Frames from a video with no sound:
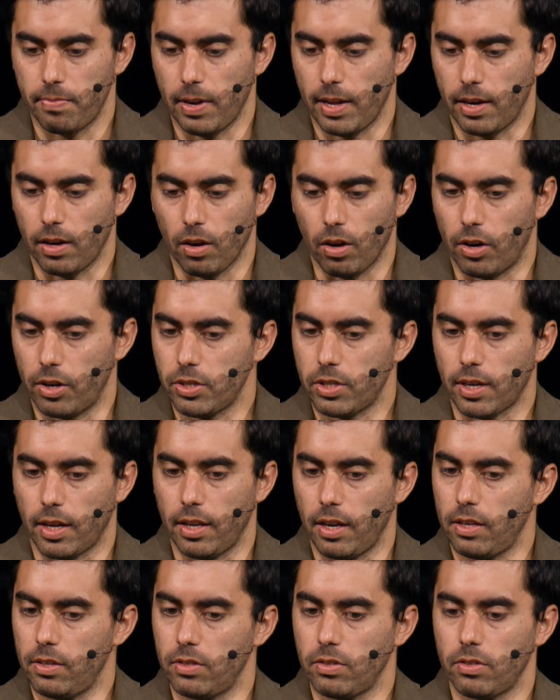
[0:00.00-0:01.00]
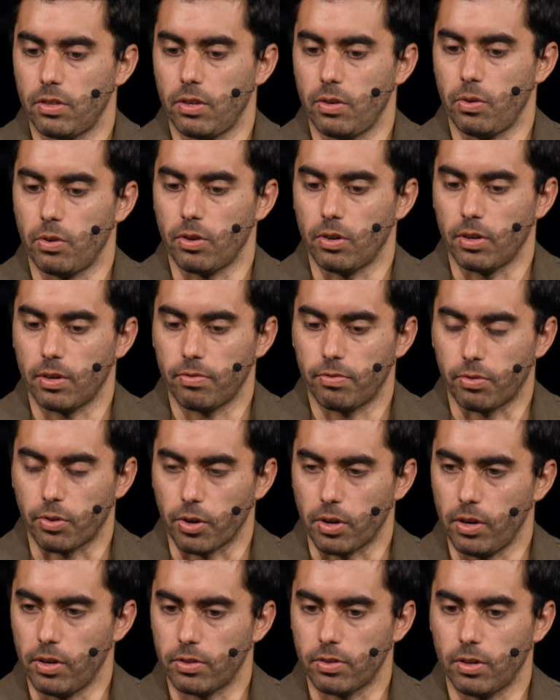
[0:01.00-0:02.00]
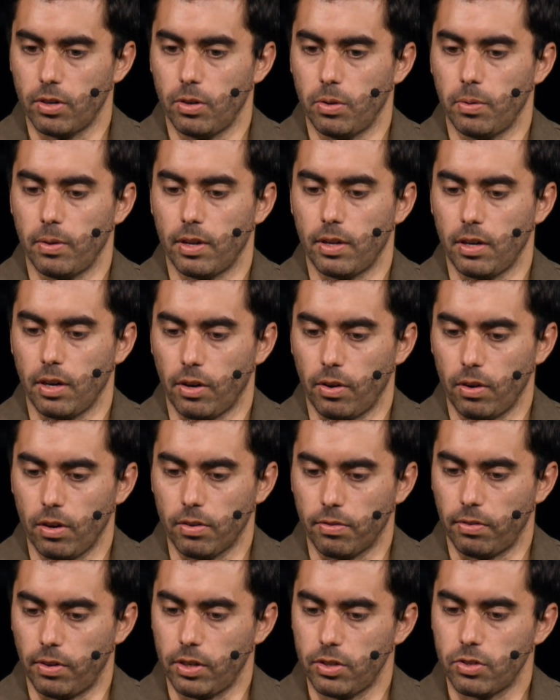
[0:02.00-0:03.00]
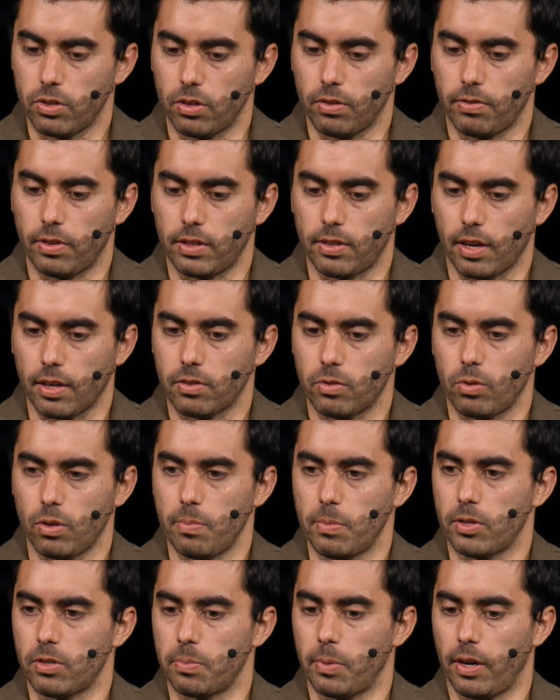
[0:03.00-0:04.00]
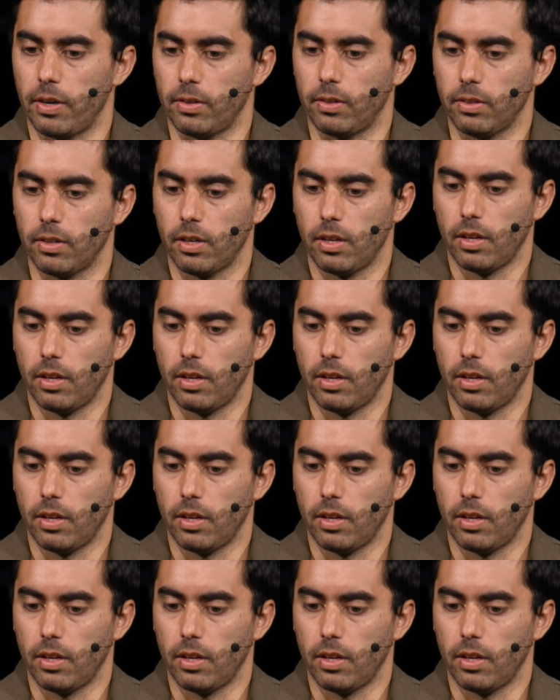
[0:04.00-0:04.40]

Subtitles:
large ad agency in New York 4 years ago an earlier version of a text-to-image model.